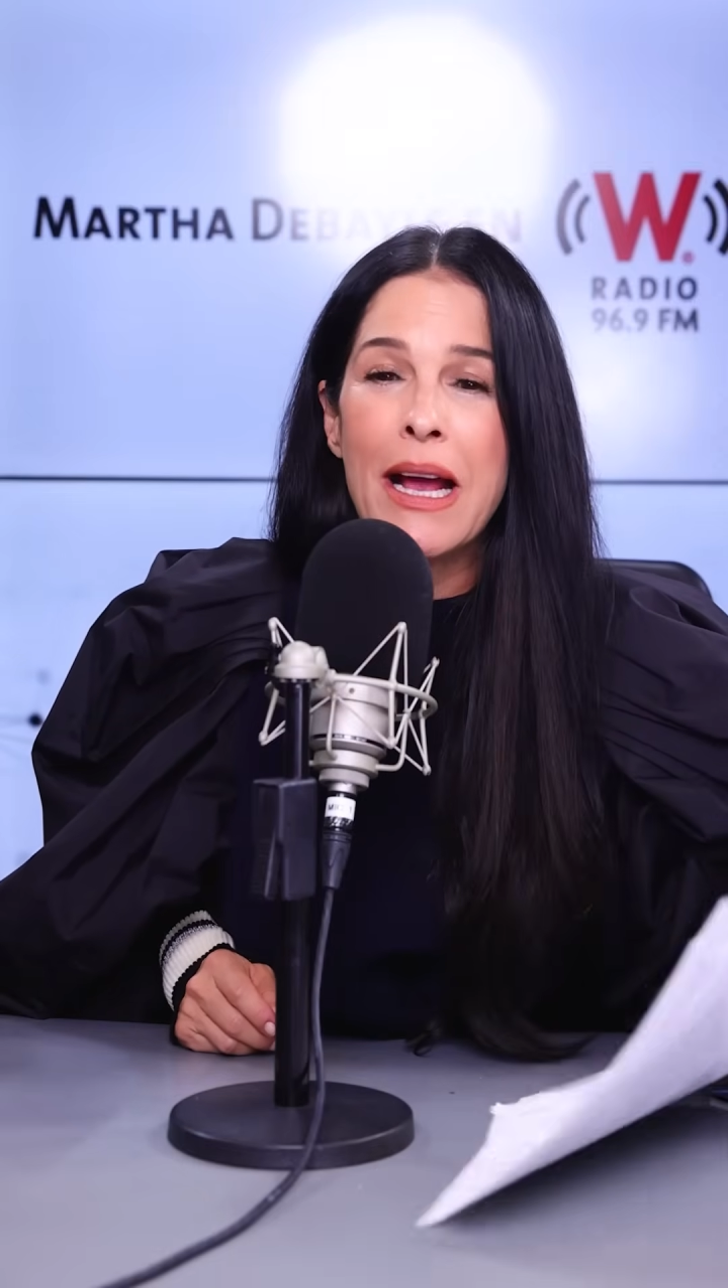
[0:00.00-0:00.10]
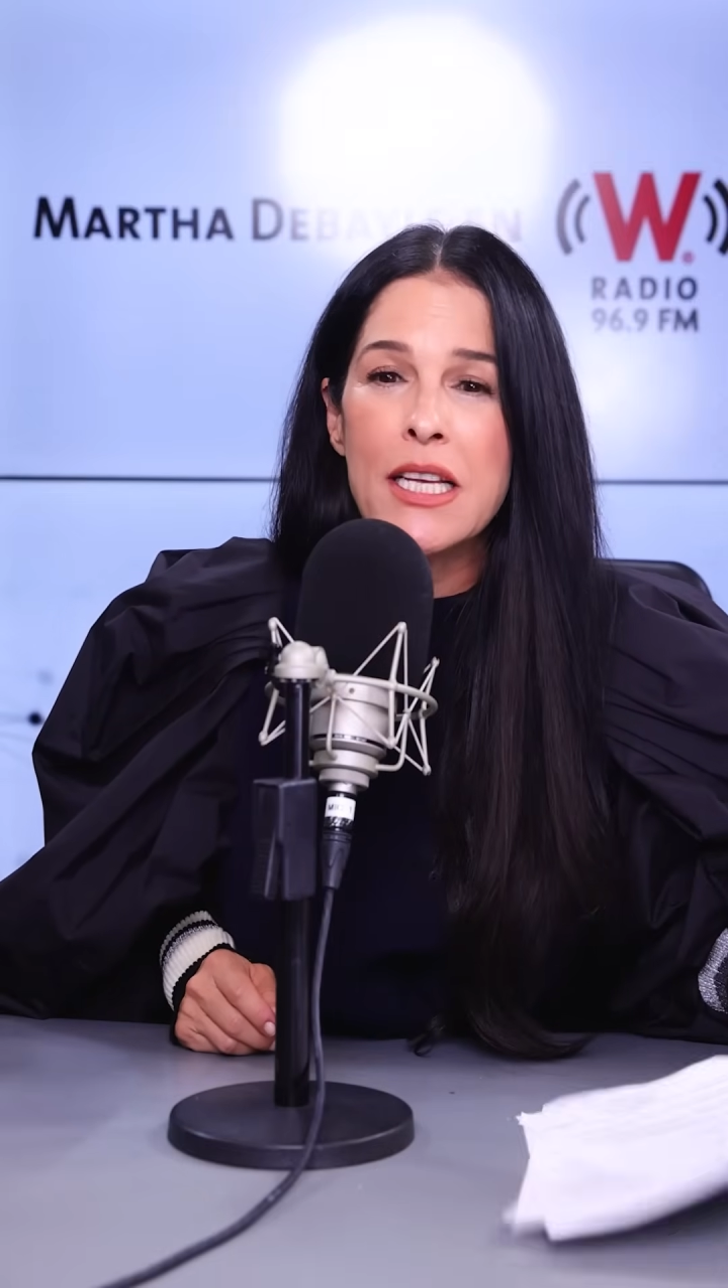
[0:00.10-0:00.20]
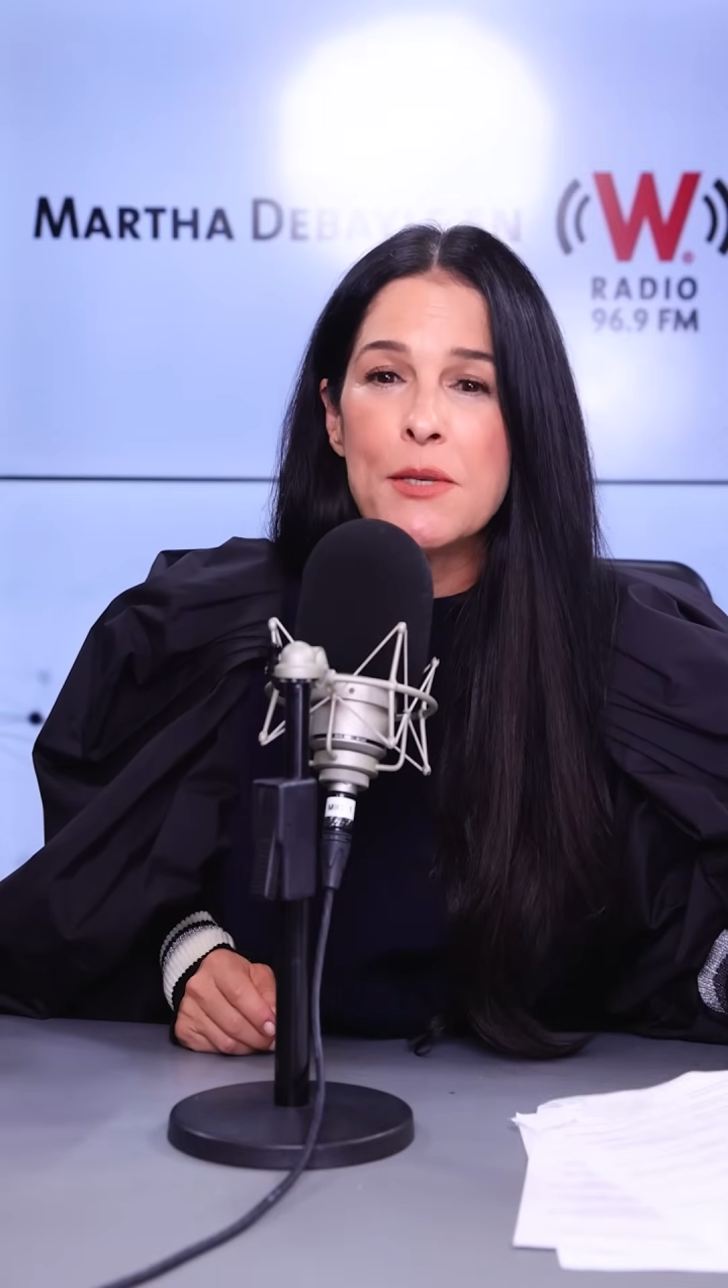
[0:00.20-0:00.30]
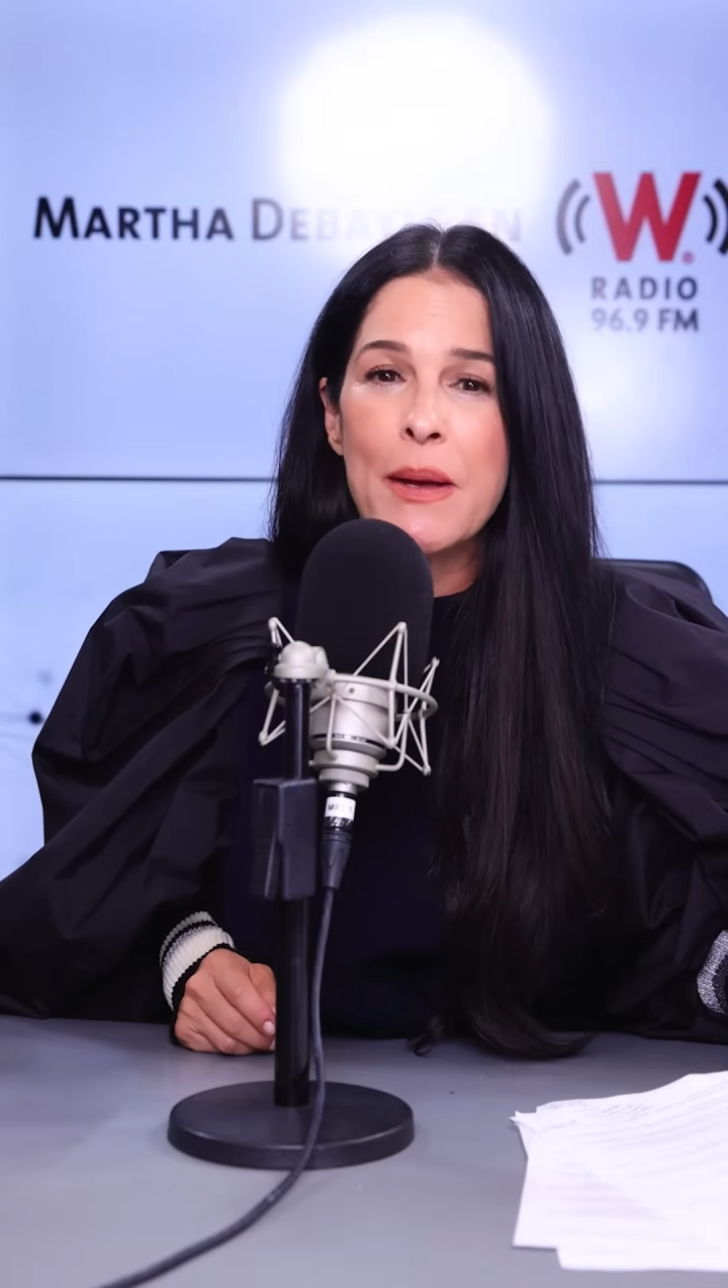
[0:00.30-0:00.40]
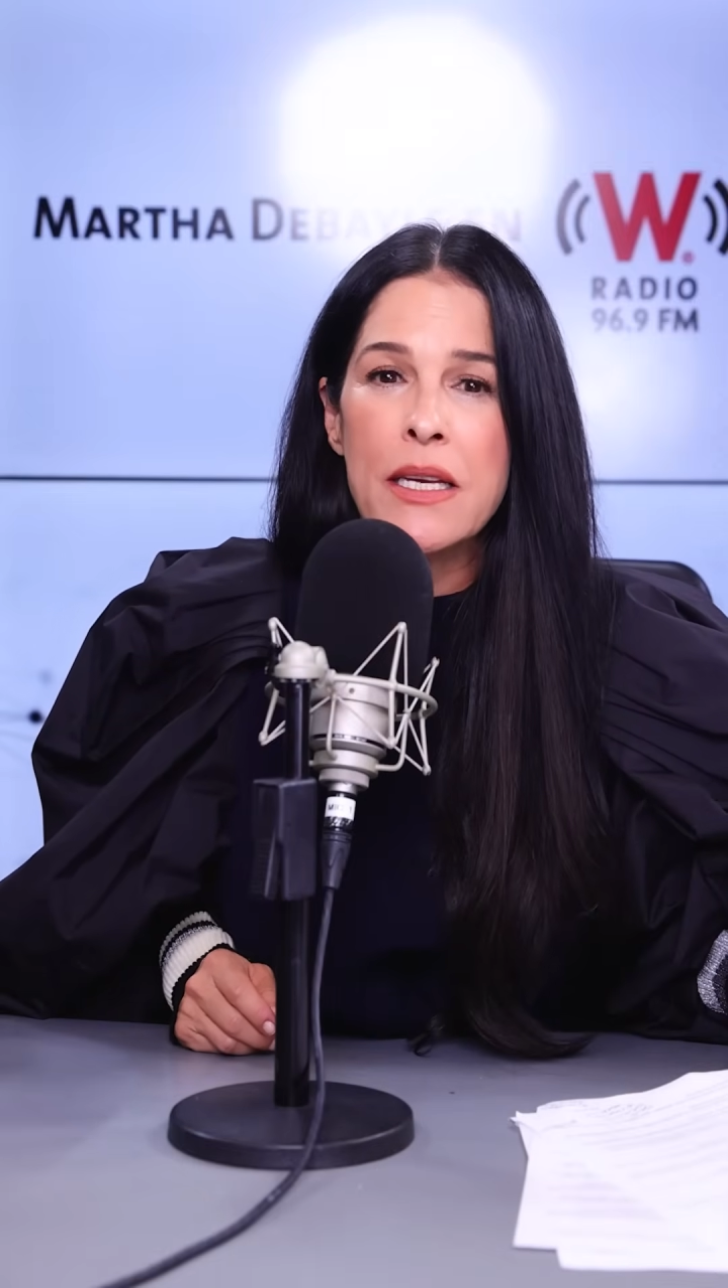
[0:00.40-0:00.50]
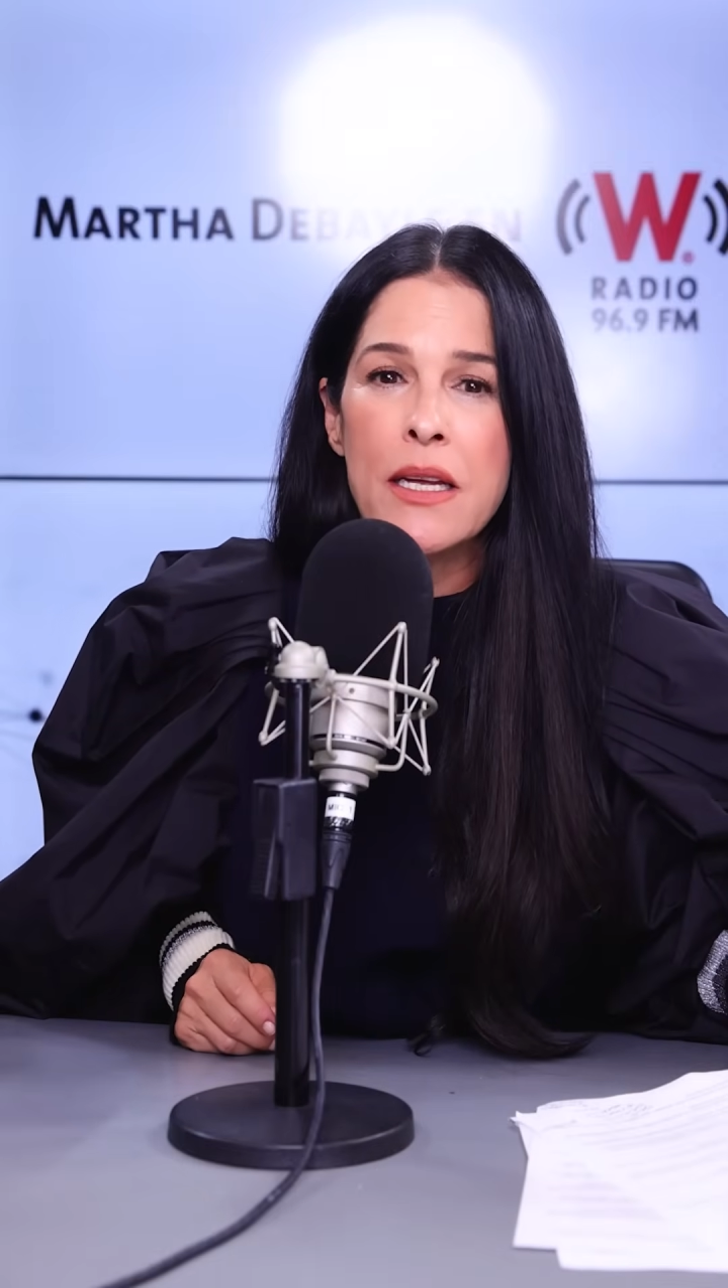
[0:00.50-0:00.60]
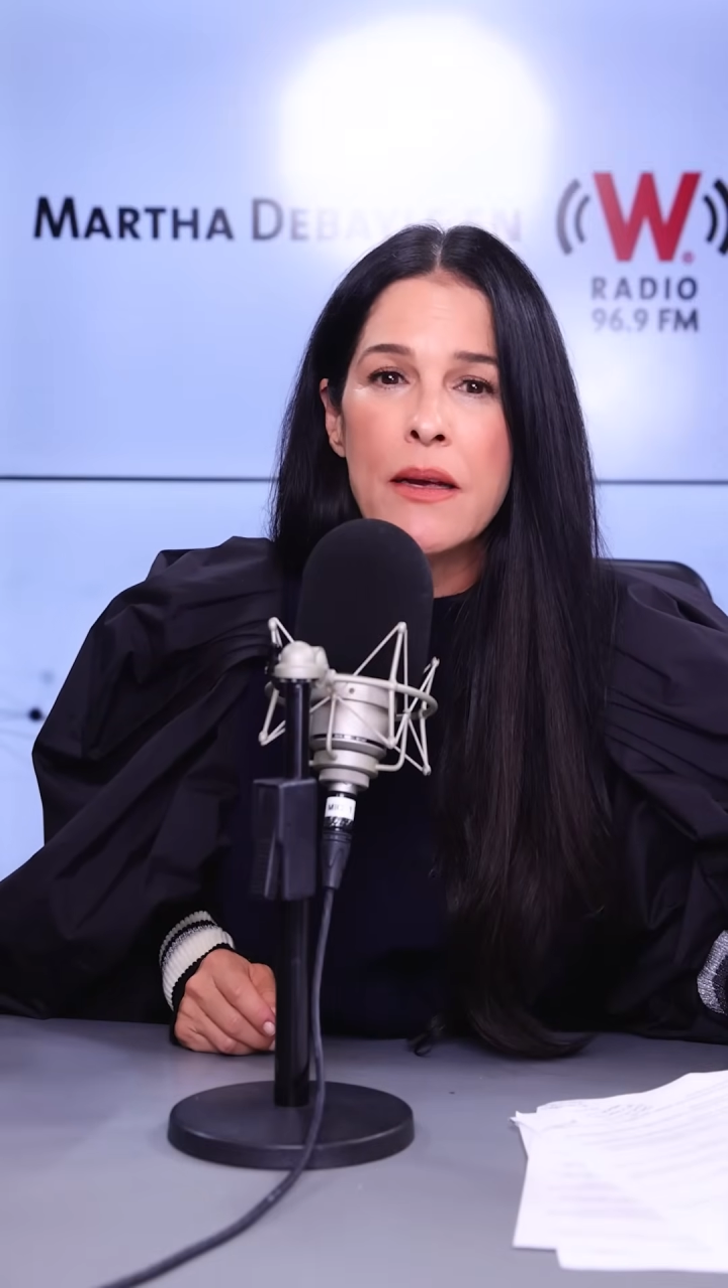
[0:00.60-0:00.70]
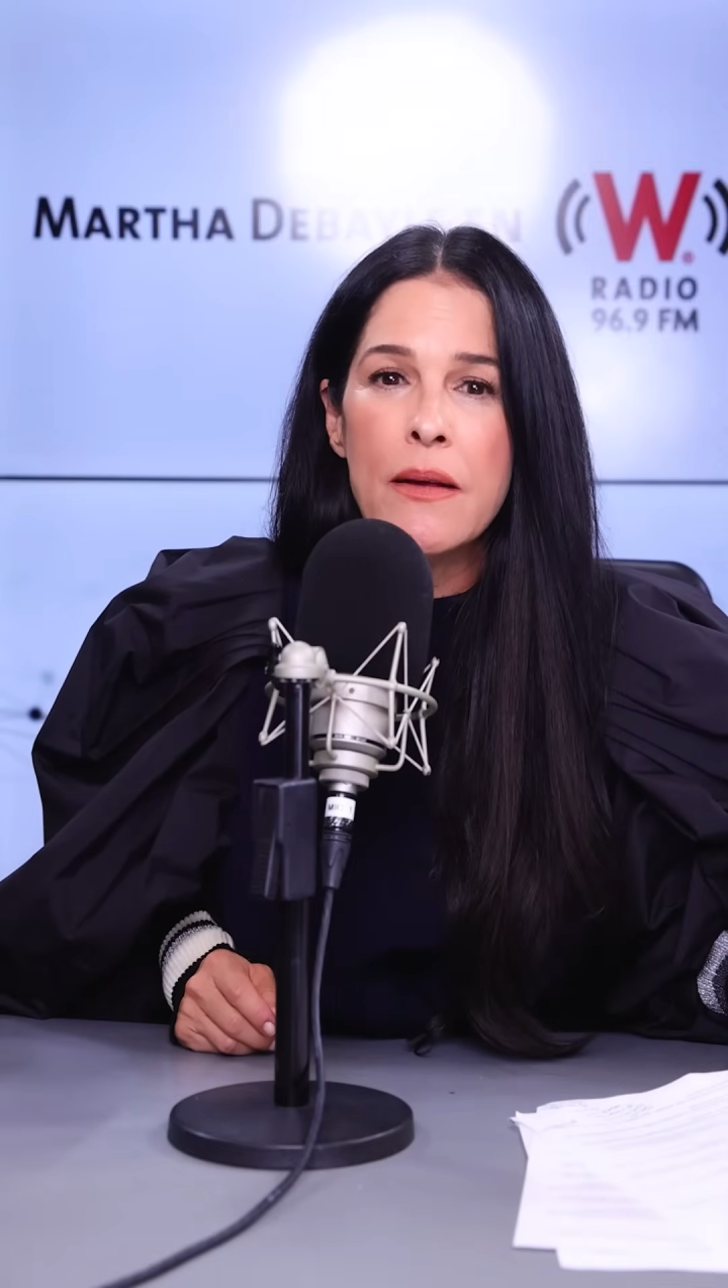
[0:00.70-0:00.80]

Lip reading: husband,